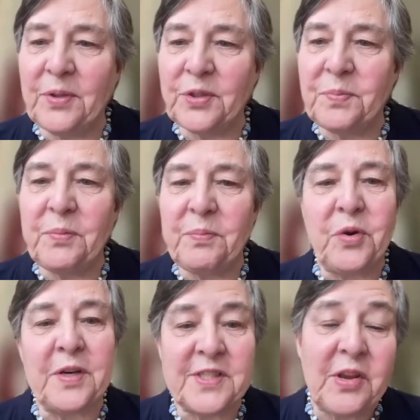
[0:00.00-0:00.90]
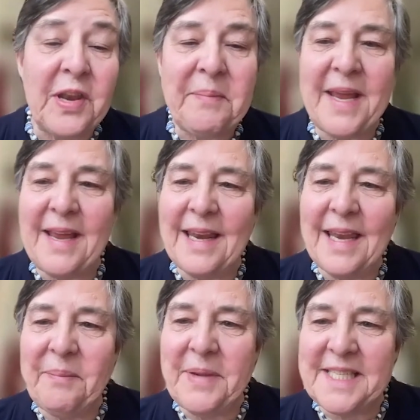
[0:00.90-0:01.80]
people to put more. So let me
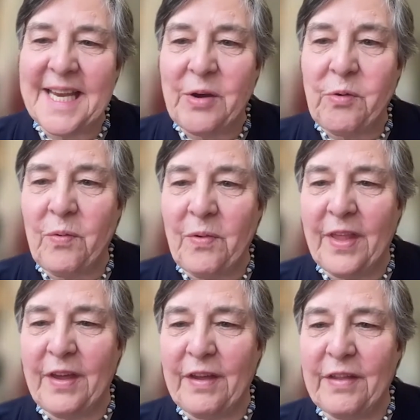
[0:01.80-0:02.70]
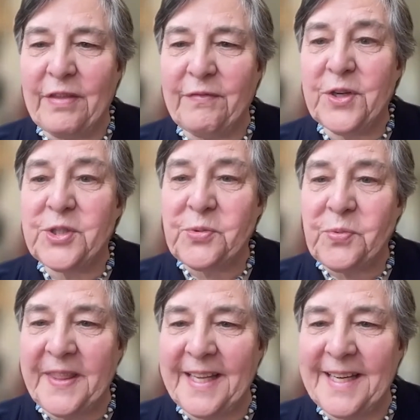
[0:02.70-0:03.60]
let me take the, the first
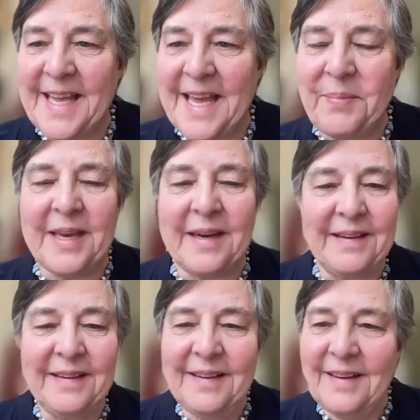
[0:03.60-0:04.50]
one that came in,